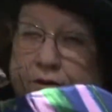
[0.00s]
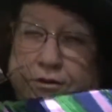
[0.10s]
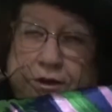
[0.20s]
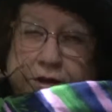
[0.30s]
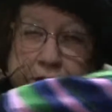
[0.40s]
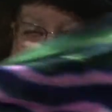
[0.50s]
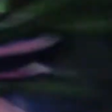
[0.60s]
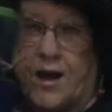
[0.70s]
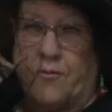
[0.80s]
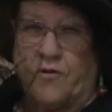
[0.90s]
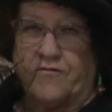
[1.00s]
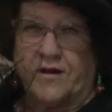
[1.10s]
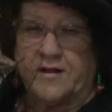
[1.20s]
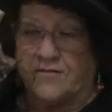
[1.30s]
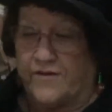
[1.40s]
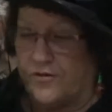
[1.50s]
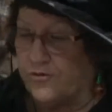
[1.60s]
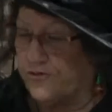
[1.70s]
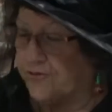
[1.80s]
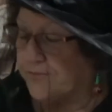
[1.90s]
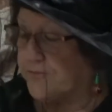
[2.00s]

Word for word: See, I'm ruffling the feathers.